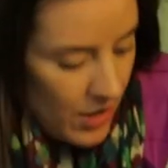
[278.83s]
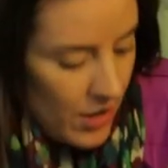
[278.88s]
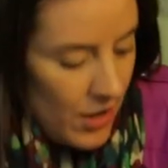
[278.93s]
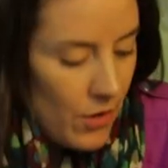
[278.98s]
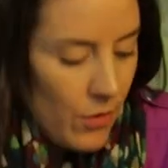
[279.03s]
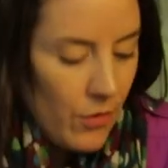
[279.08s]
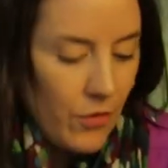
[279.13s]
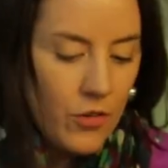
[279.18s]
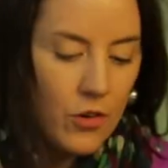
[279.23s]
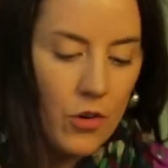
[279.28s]

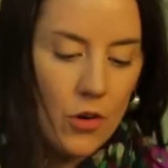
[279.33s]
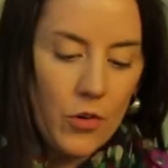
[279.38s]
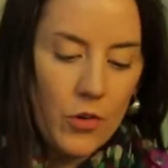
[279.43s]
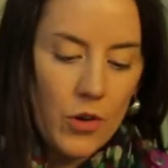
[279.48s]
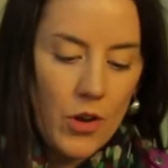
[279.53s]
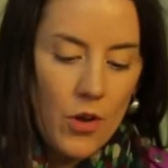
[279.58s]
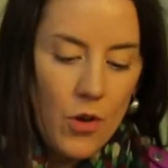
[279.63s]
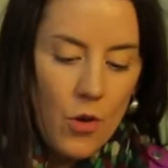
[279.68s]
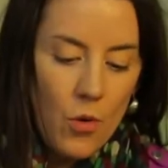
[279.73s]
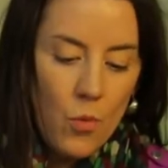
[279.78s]
I've got
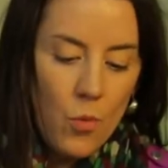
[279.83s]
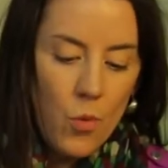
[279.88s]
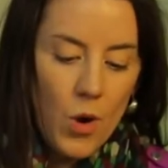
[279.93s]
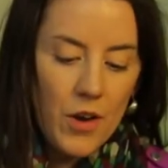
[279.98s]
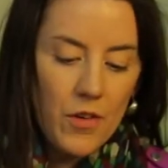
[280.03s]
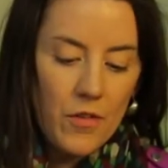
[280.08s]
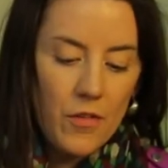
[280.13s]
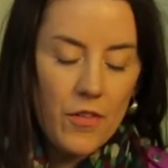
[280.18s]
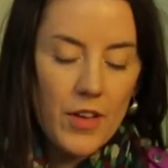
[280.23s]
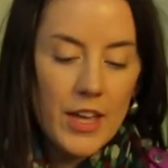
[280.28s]
one
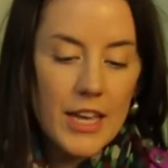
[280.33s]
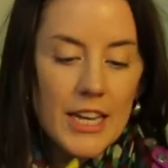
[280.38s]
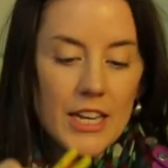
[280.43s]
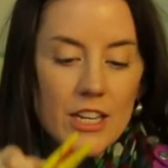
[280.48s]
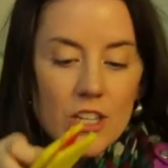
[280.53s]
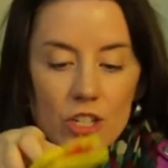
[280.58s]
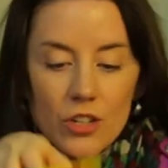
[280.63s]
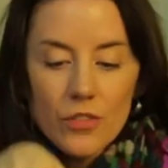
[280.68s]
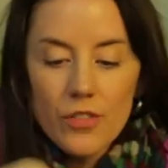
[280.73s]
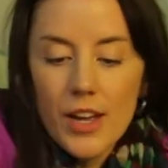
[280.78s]
for each
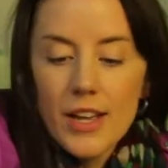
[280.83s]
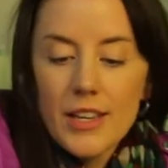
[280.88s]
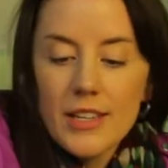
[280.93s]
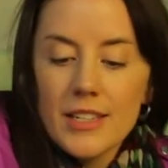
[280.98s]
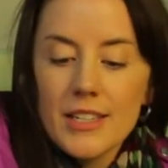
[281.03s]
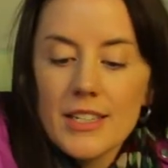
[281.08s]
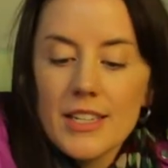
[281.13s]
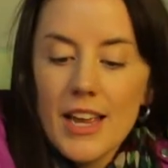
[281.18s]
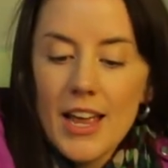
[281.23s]
of us.